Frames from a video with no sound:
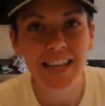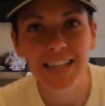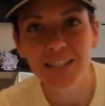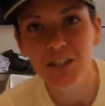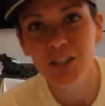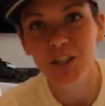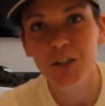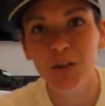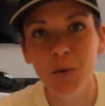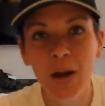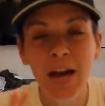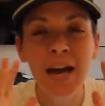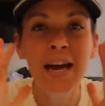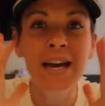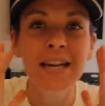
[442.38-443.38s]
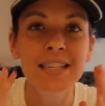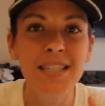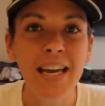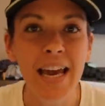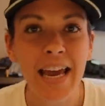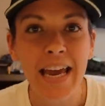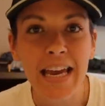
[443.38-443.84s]
is to
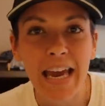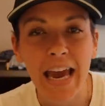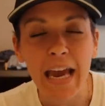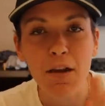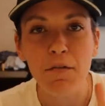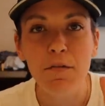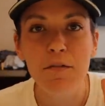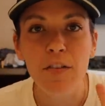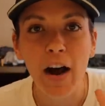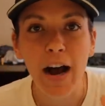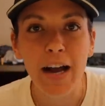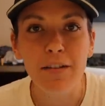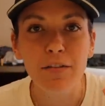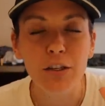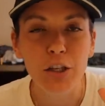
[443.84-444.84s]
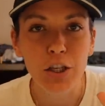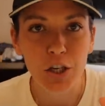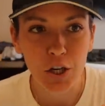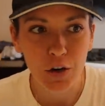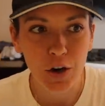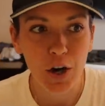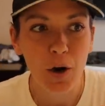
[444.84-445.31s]
take a
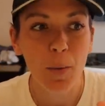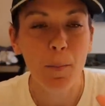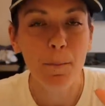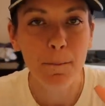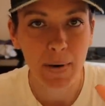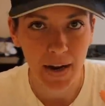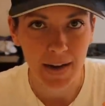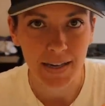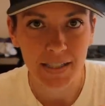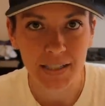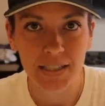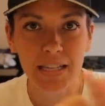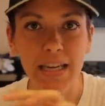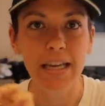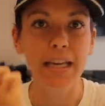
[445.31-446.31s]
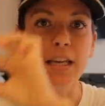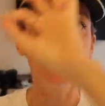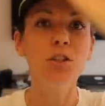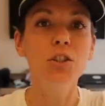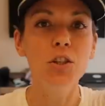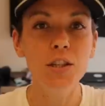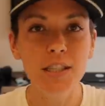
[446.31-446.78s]
€5 bus into